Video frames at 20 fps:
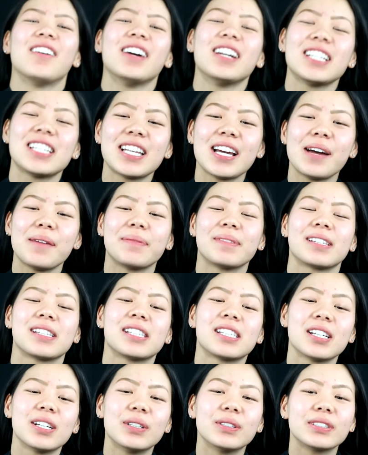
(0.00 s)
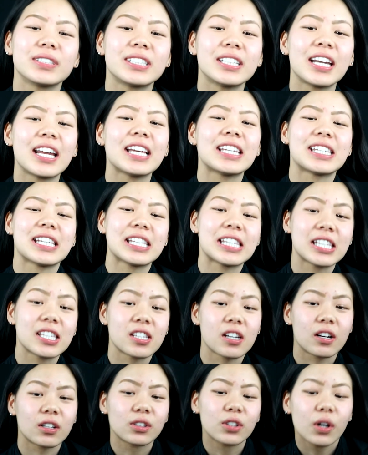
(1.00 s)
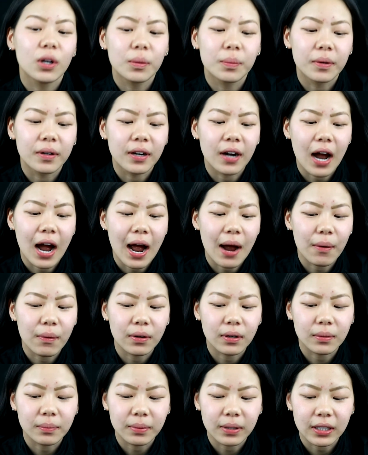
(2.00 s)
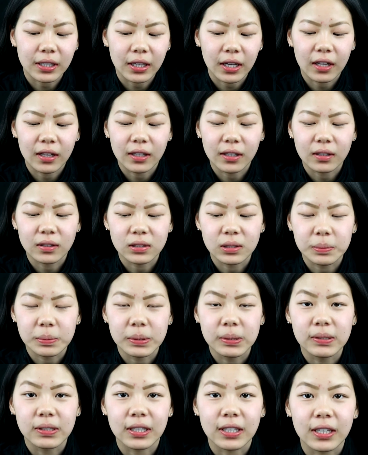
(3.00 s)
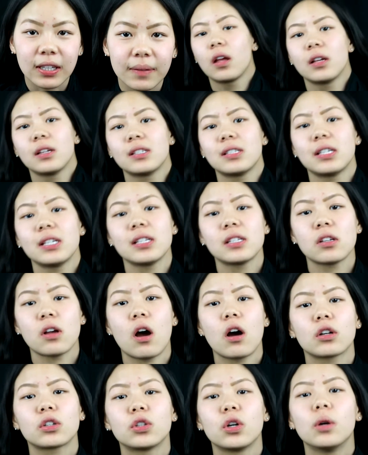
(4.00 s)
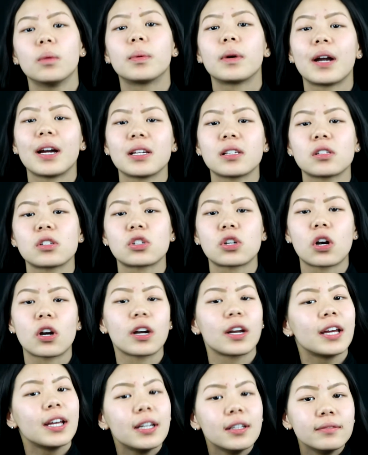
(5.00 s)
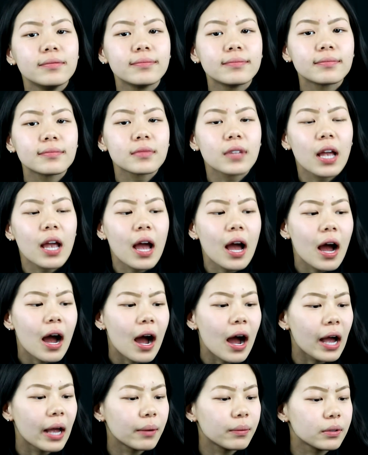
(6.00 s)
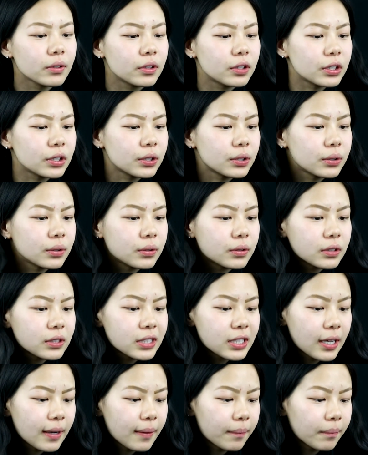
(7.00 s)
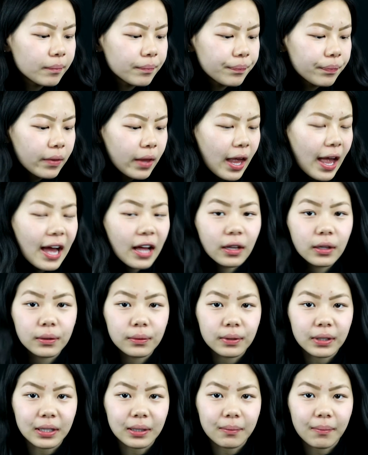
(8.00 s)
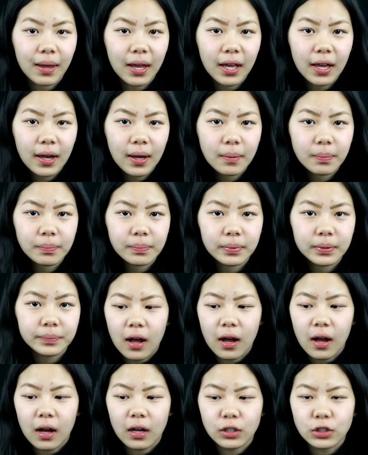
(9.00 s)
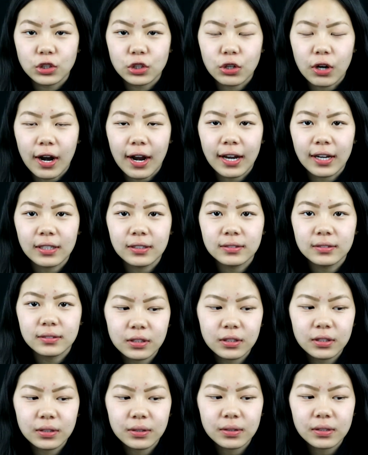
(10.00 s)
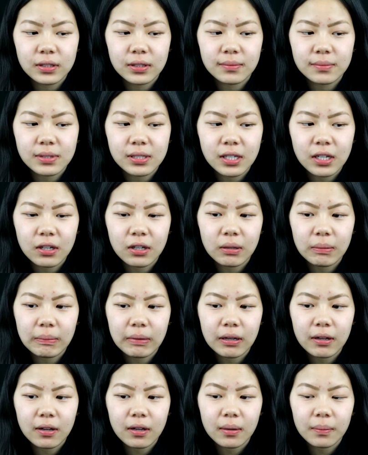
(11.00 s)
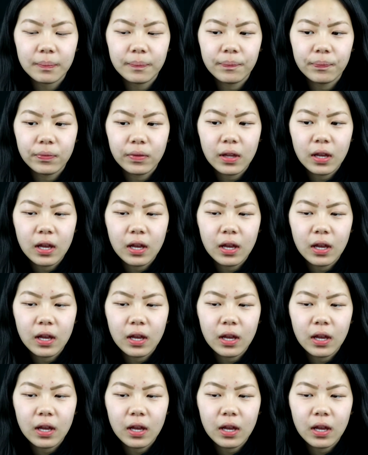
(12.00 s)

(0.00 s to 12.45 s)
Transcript: What is up? So today, since it's October, I want to be a little spooky. Since October has started, I will do some Halloween makeup. I'll try to do some scary makeup.